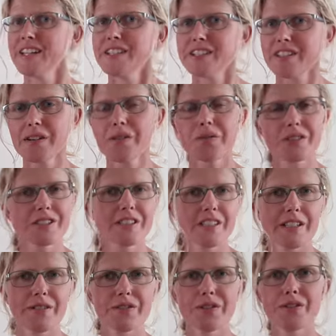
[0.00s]
So I want to
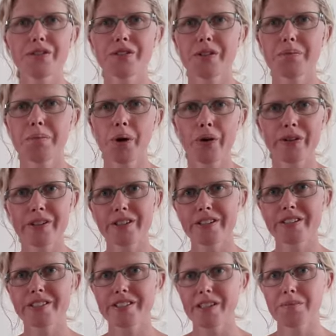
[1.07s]
give you some
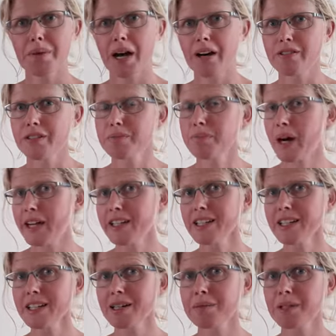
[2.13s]
pointers about
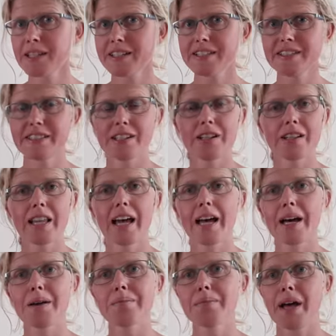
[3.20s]
buying a Himalayan salt
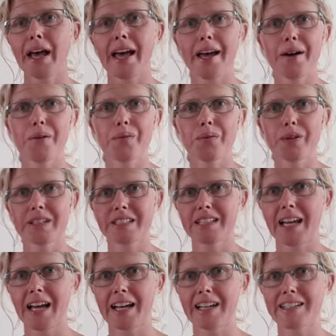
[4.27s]
lamp and what
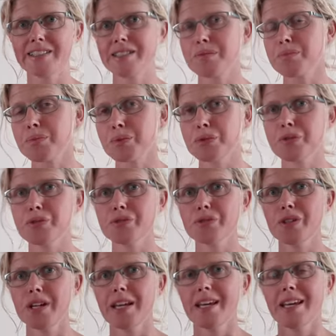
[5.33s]
has improved
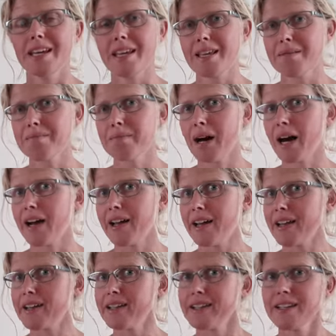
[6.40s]
in my